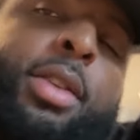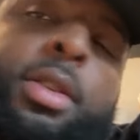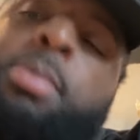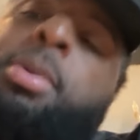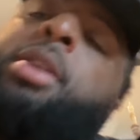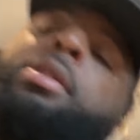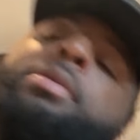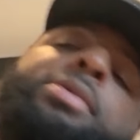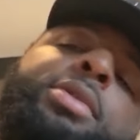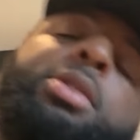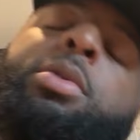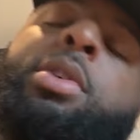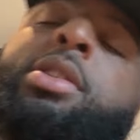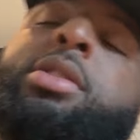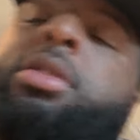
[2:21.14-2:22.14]
of the day, just be, if she
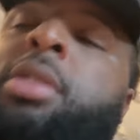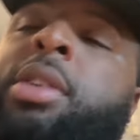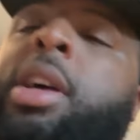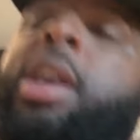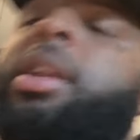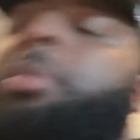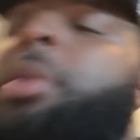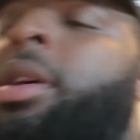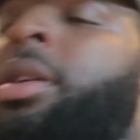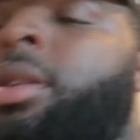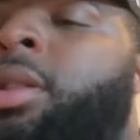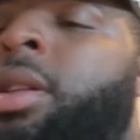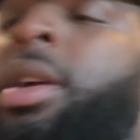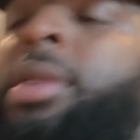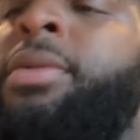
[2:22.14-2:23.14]
wants to or not, I'm not going
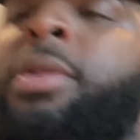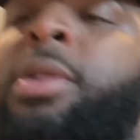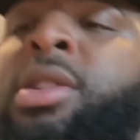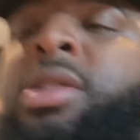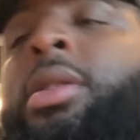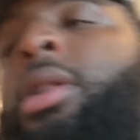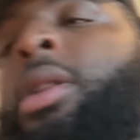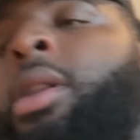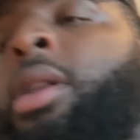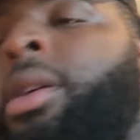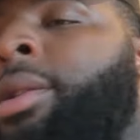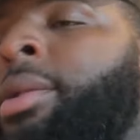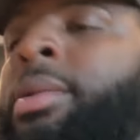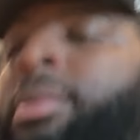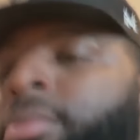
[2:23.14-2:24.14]
to, like, force her
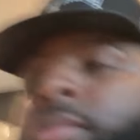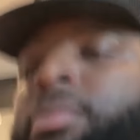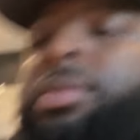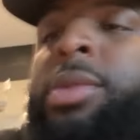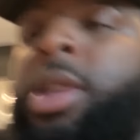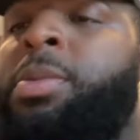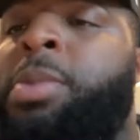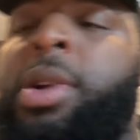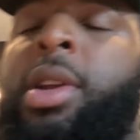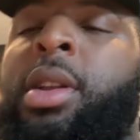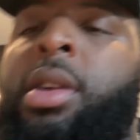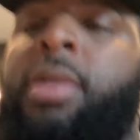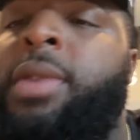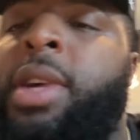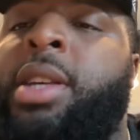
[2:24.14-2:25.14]
or just put it in
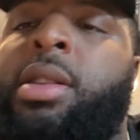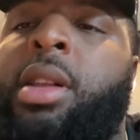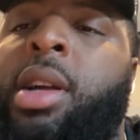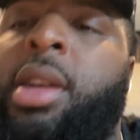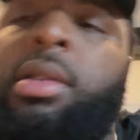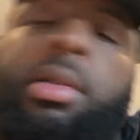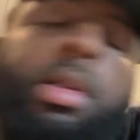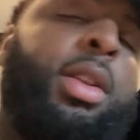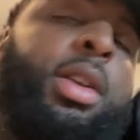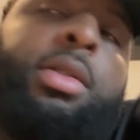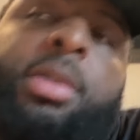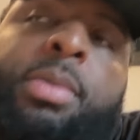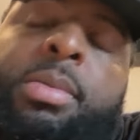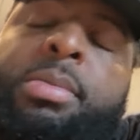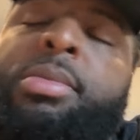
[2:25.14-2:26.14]
her face, like, you know,
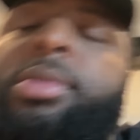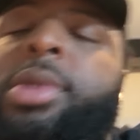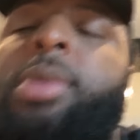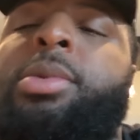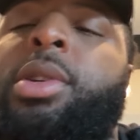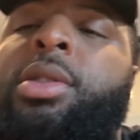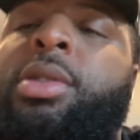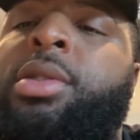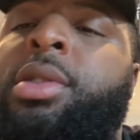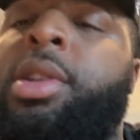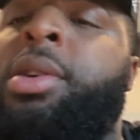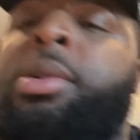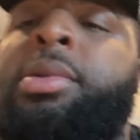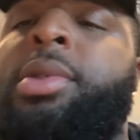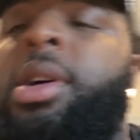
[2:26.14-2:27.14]
just some shit you should
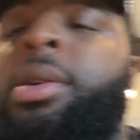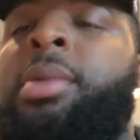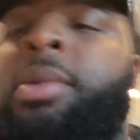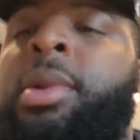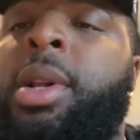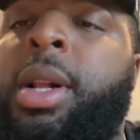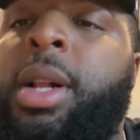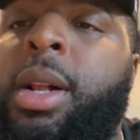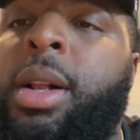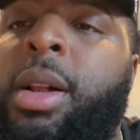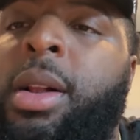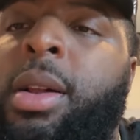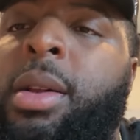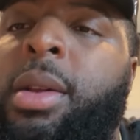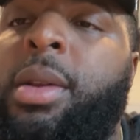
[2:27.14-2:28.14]
do. So,
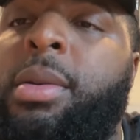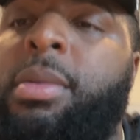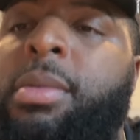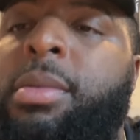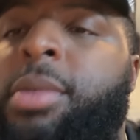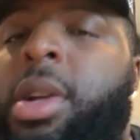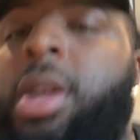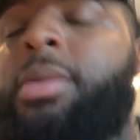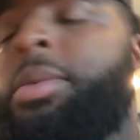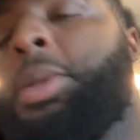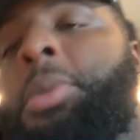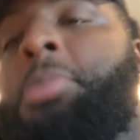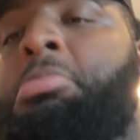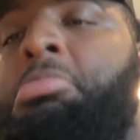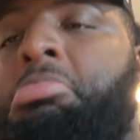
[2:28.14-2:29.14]
whatever.
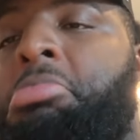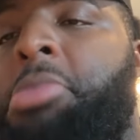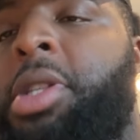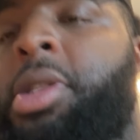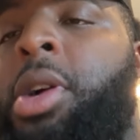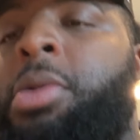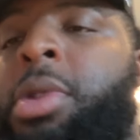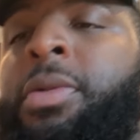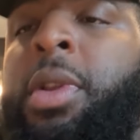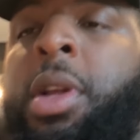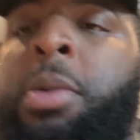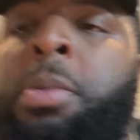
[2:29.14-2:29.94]
Just go with the